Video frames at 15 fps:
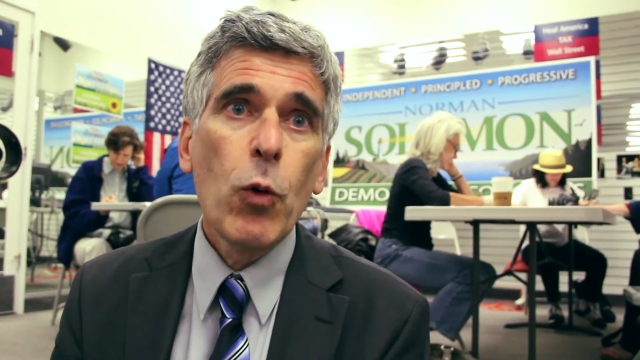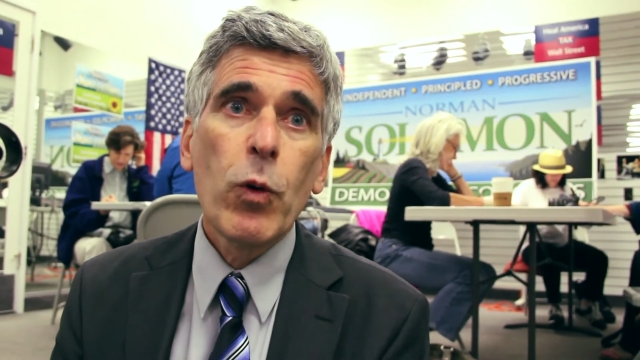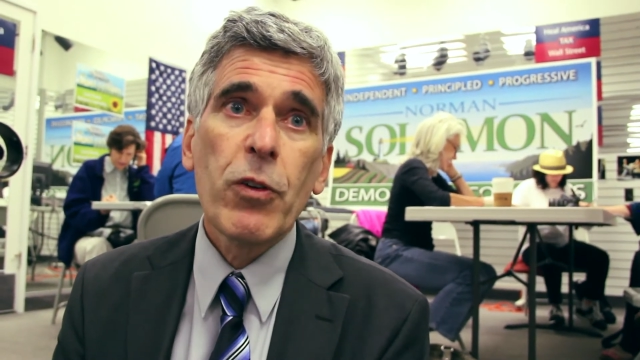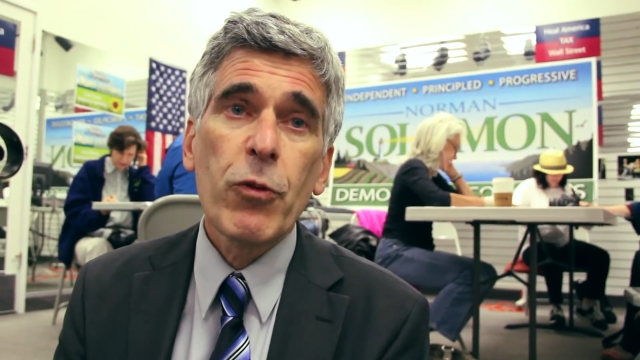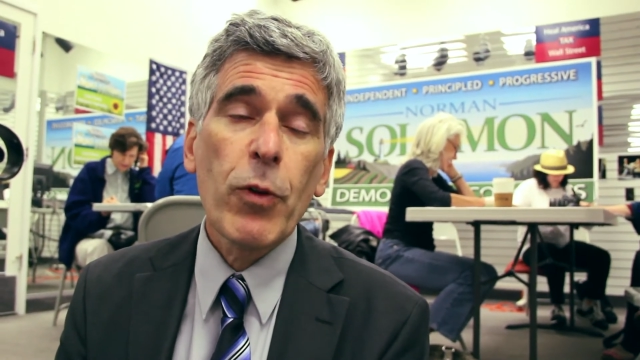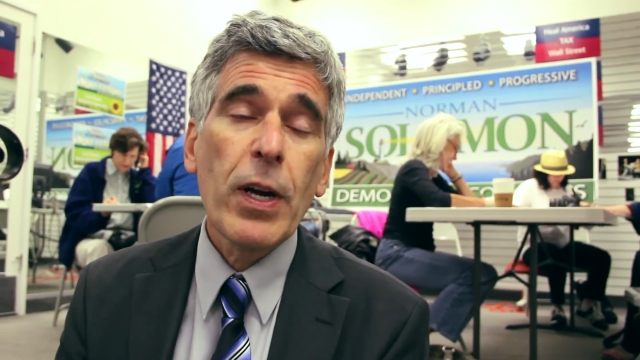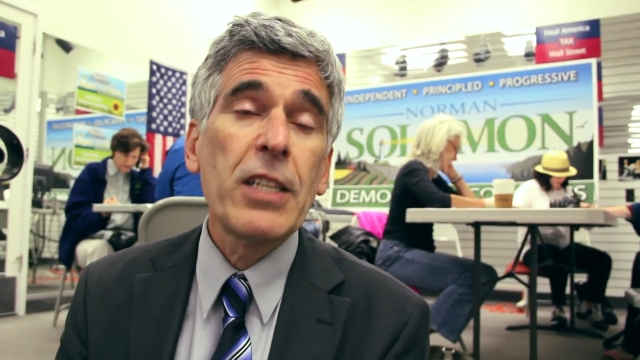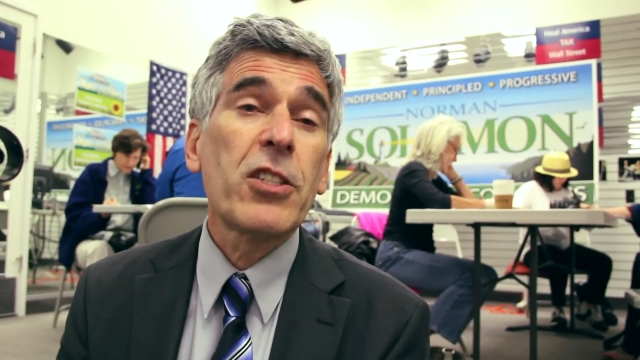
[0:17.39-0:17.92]

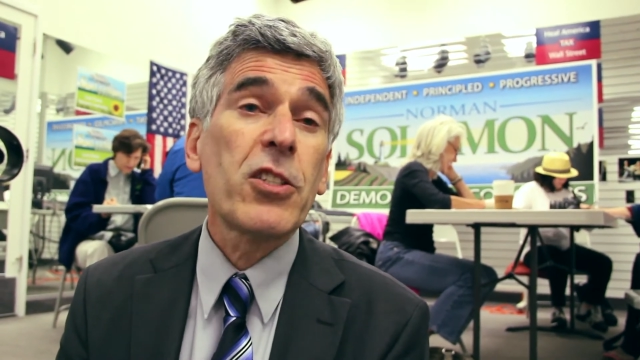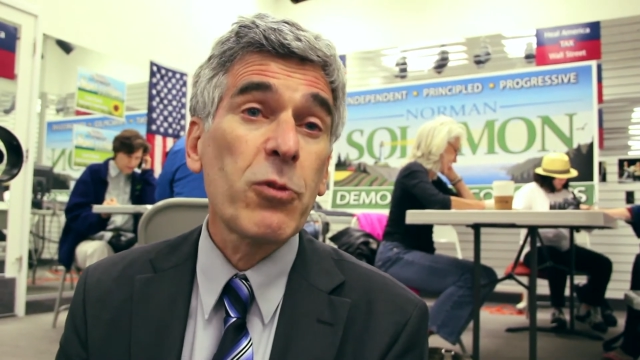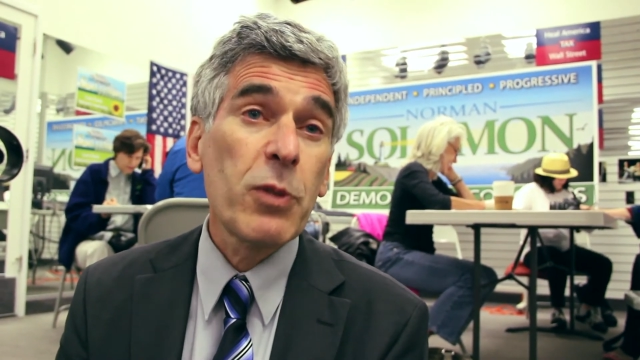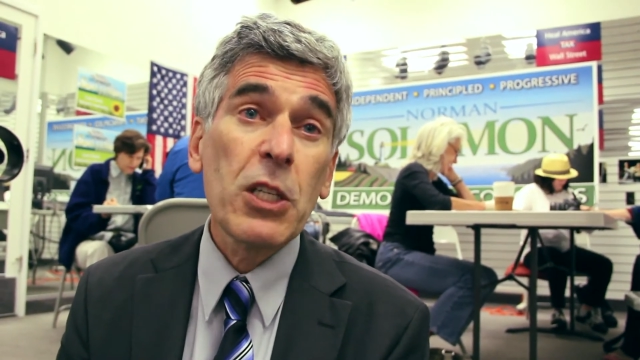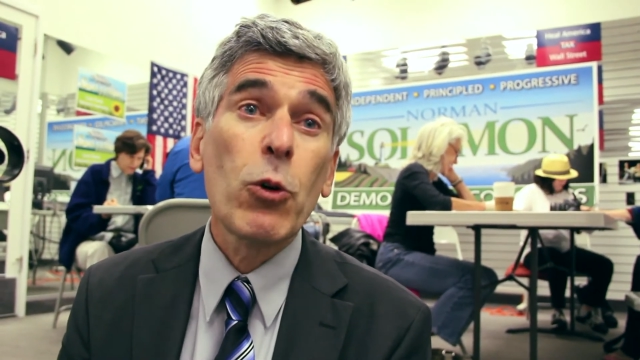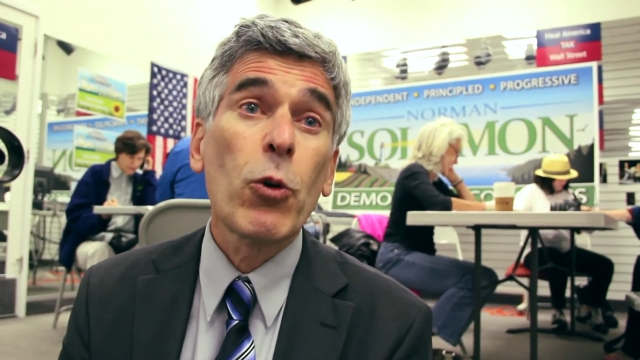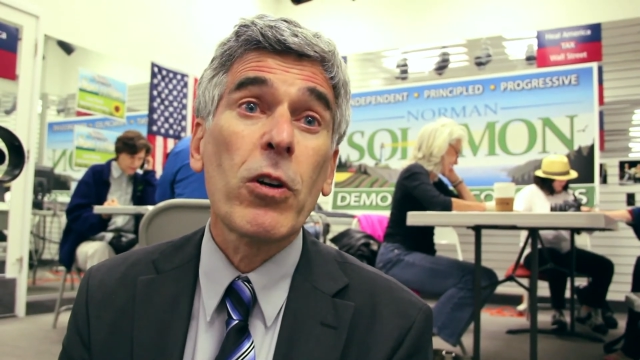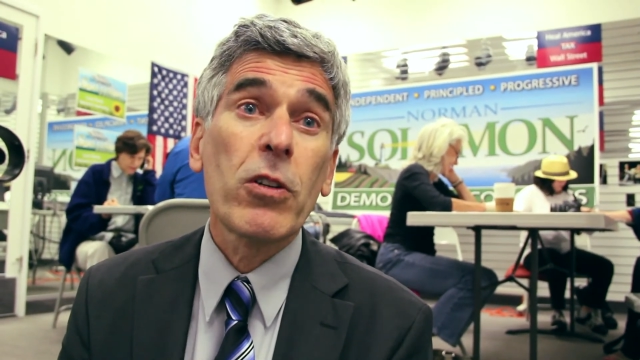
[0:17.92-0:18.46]
We've raised
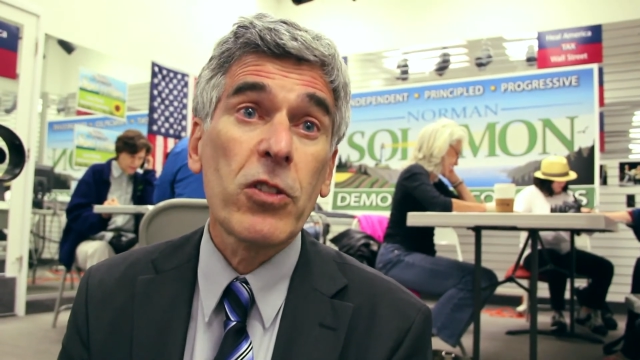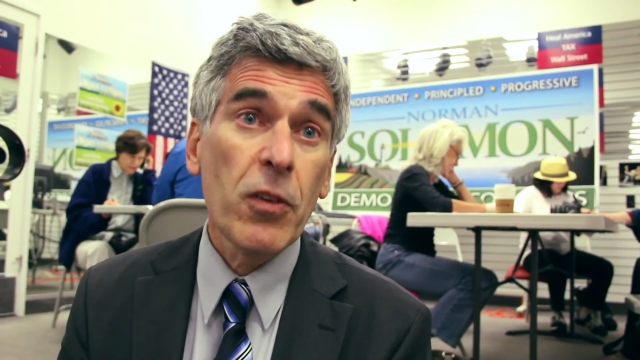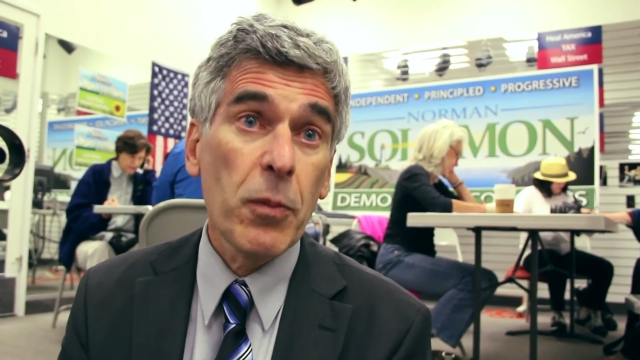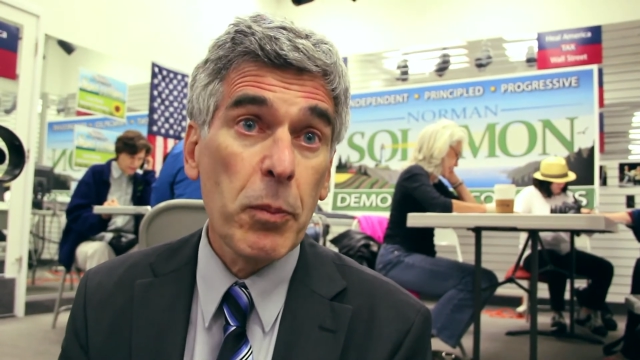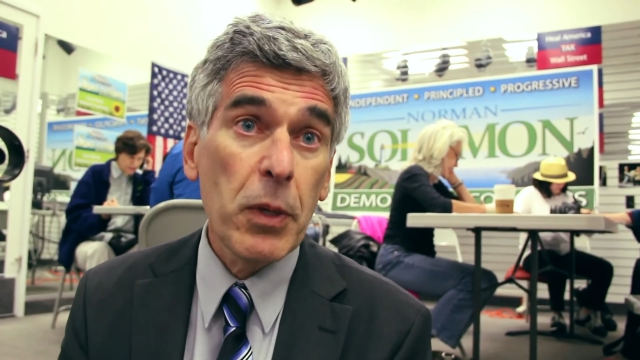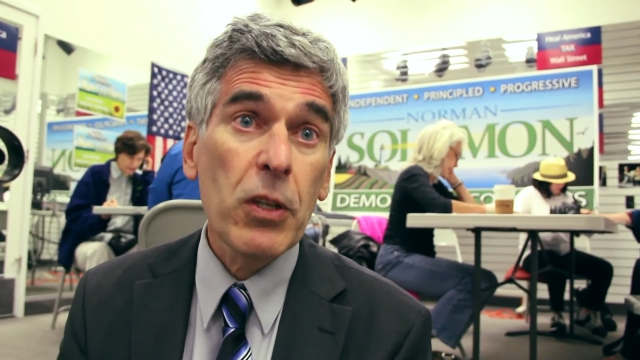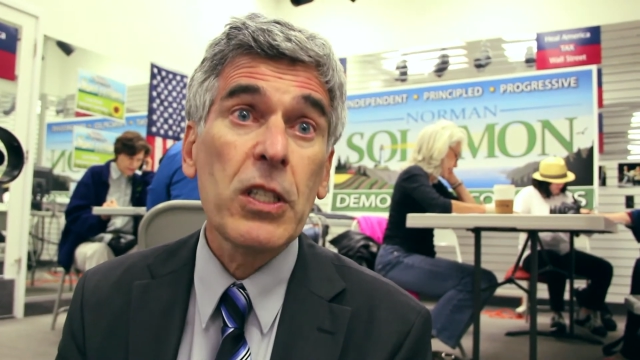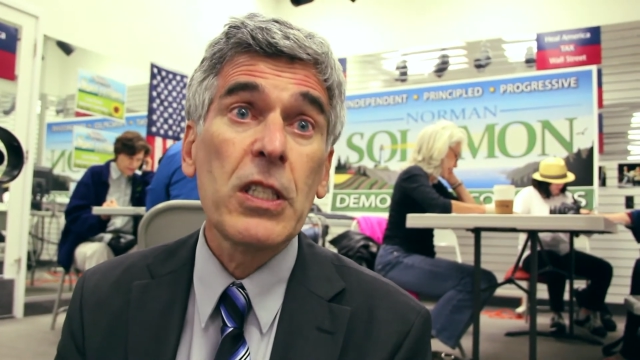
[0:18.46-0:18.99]

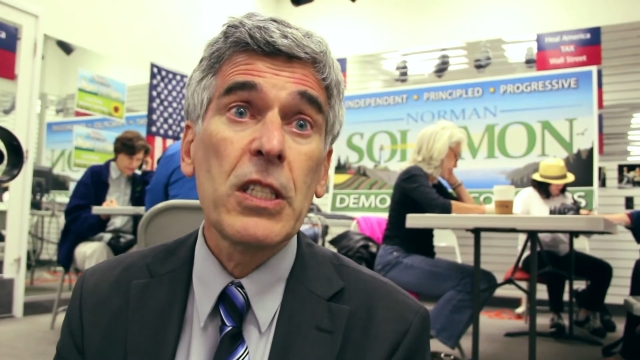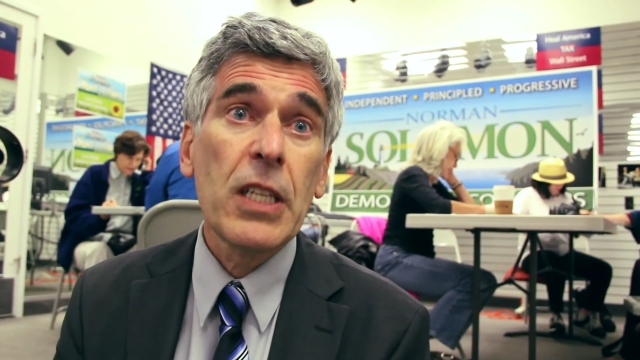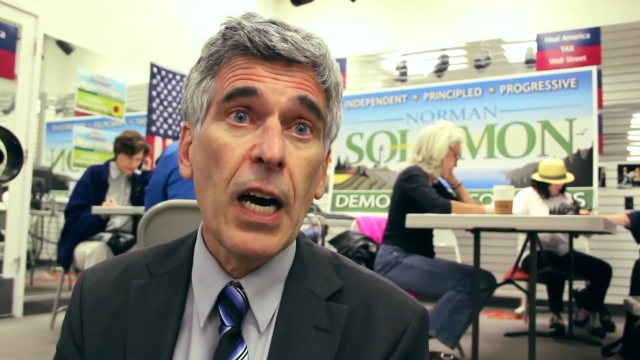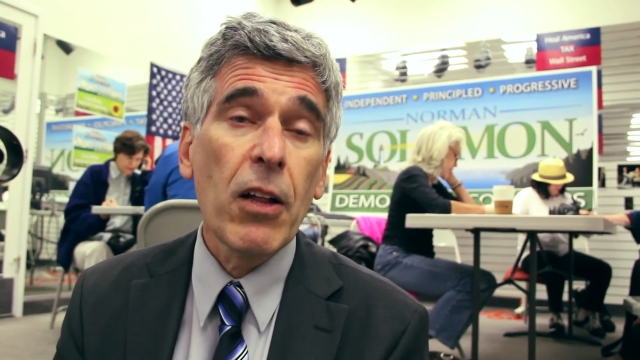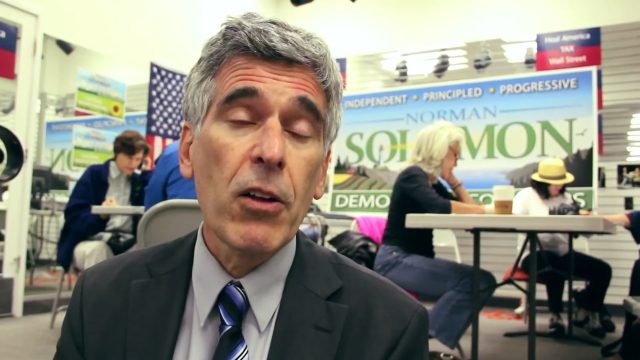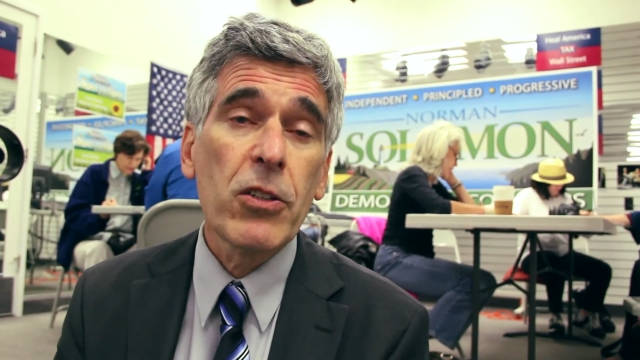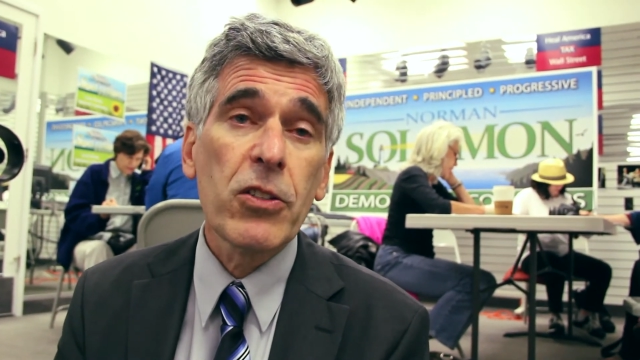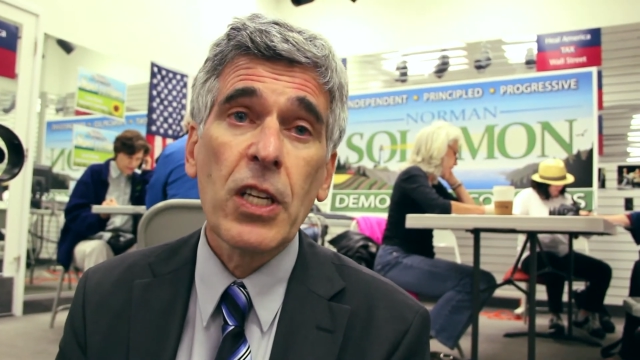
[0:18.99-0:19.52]

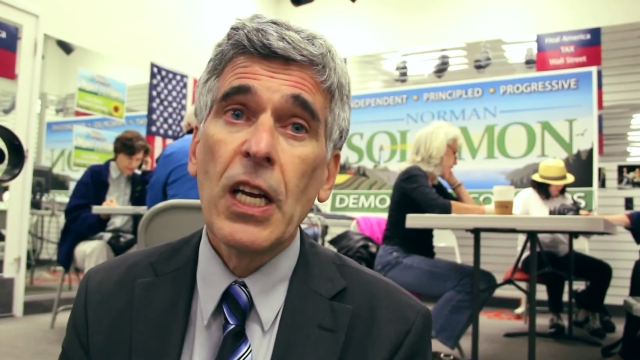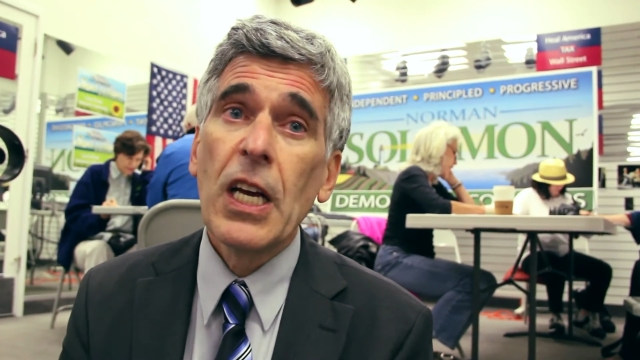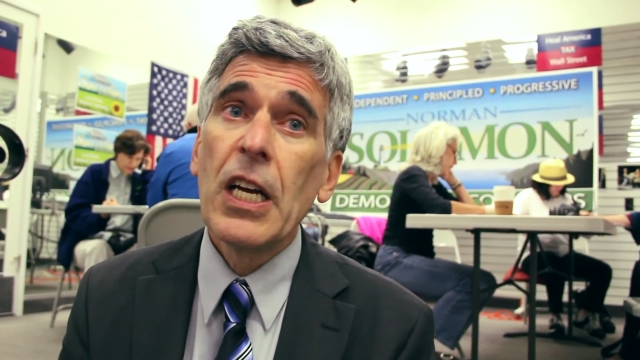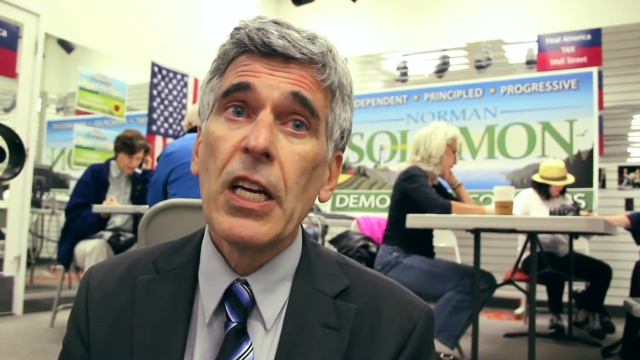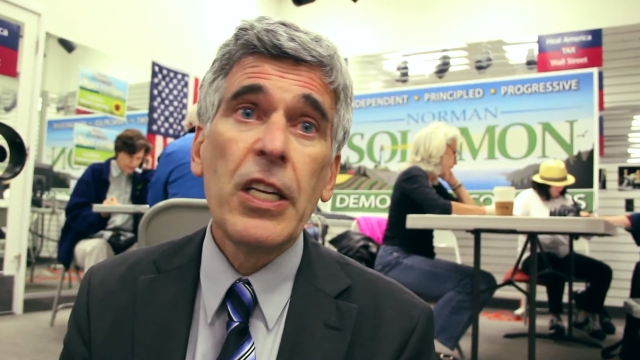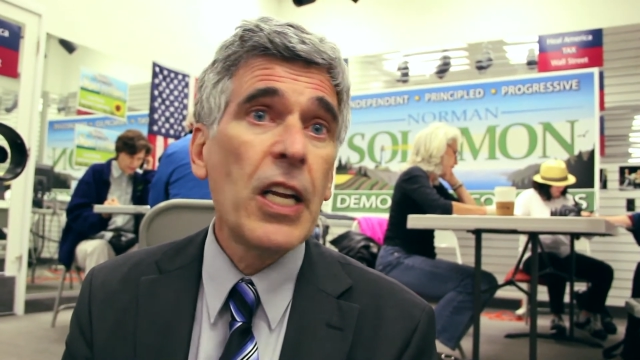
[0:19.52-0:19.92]
$750,000,